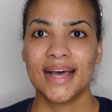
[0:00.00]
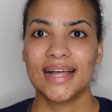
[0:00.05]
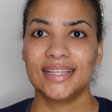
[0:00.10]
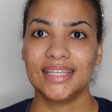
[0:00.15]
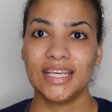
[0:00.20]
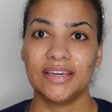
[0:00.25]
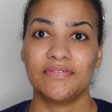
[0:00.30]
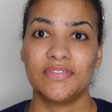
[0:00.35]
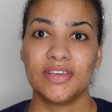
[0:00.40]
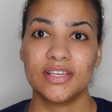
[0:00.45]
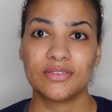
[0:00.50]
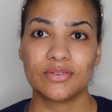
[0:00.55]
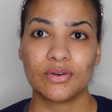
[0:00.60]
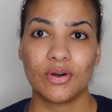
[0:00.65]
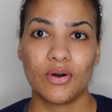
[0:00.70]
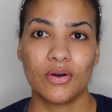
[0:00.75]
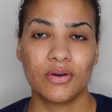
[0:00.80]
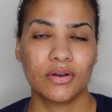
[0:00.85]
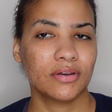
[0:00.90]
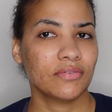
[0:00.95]
Leave this
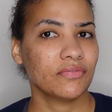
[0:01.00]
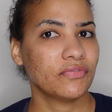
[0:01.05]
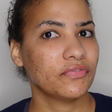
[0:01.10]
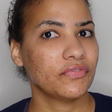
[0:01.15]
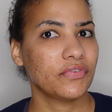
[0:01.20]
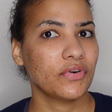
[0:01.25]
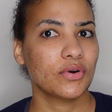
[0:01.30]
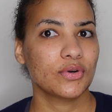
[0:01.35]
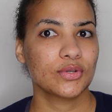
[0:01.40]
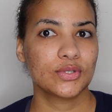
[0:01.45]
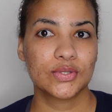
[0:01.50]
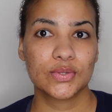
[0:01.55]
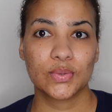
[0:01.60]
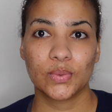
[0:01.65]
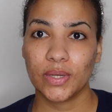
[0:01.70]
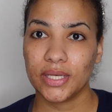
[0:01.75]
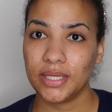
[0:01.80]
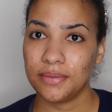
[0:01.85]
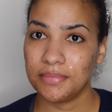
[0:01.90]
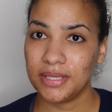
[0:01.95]
on for
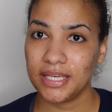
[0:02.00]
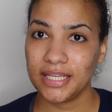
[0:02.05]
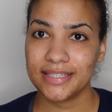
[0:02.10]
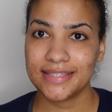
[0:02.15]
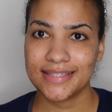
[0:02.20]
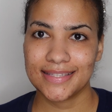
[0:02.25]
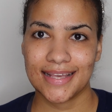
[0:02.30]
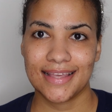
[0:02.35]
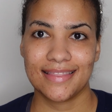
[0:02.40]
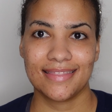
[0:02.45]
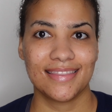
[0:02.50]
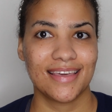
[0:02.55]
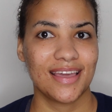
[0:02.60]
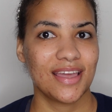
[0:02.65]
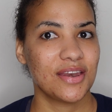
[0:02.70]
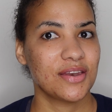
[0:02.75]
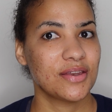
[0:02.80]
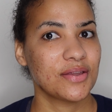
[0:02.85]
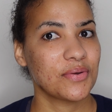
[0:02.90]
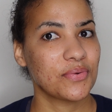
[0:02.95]
20 minutes and
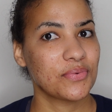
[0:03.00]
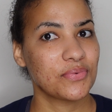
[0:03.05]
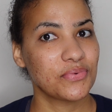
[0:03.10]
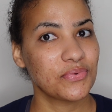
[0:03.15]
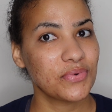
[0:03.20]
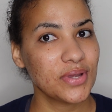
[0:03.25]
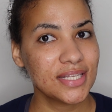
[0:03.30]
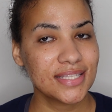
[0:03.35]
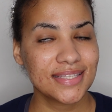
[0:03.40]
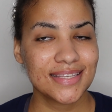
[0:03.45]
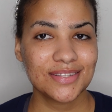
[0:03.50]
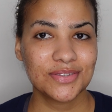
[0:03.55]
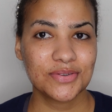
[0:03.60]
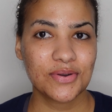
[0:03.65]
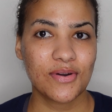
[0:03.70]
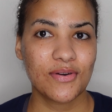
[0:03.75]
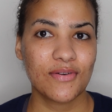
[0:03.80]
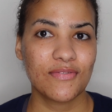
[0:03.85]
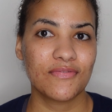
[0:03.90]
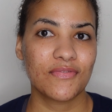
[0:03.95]
then rinse it
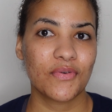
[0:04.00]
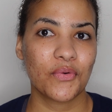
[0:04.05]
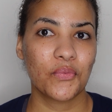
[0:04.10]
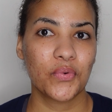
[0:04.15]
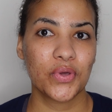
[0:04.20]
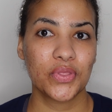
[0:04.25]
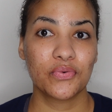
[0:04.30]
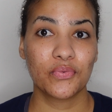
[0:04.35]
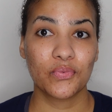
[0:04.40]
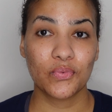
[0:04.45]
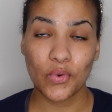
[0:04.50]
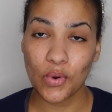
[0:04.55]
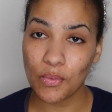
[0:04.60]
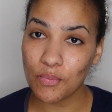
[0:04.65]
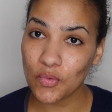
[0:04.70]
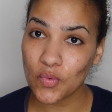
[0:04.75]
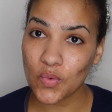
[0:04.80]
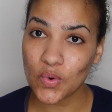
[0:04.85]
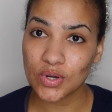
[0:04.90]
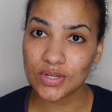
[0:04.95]
off with
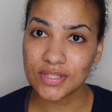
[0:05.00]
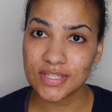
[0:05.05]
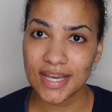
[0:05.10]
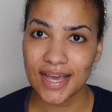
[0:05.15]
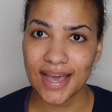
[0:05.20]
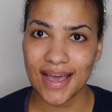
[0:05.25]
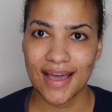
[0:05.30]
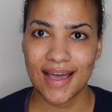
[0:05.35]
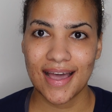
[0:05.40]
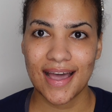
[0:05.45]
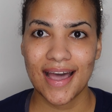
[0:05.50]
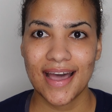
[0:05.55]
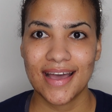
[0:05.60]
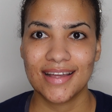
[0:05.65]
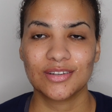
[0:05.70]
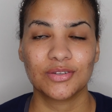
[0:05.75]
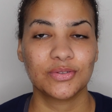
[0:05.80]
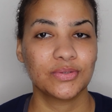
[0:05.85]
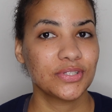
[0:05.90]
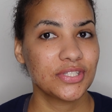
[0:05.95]
warm water
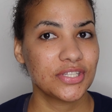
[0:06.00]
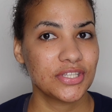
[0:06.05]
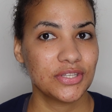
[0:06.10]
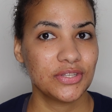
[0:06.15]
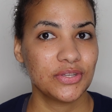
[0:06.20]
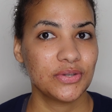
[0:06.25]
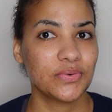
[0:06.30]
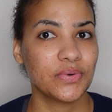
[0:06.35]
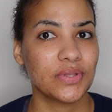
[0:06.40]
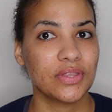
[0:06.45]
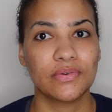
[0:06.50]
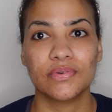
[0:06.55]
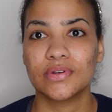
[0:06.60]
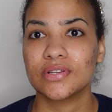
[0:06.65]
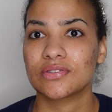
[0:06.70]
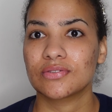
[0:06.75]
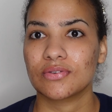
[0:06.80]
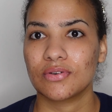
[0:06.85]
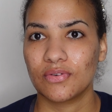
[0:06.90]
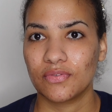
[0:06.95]
and continue with the
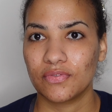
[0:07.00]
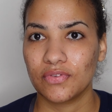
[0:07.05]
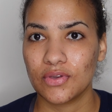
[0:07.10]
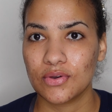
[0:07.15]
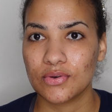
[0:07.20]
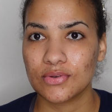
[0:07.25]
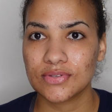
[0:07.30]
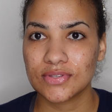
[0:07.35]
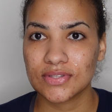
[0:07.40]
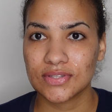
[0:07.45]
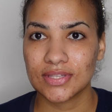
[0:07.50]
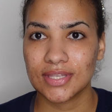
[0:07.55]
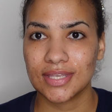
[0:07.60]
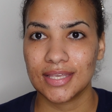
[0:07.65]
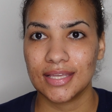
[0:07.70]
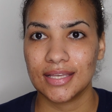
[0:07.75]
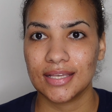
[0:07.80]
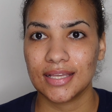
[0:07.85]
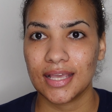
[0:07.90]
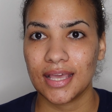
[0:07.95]
rest of your
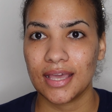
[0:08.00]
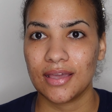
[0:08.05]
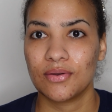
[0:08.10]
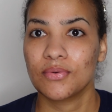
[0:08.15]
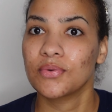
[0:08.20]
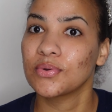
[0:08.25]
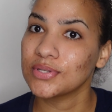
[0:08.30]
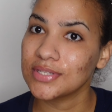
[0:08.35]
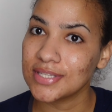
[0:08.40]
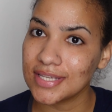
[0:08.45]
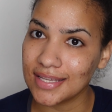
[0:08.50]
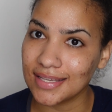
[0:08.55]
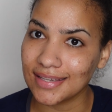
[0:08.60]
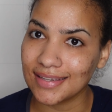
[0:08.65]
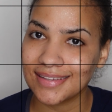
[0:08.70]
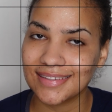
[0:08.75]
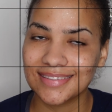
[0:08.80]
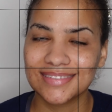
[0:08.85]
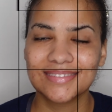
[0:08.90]
skincare routine.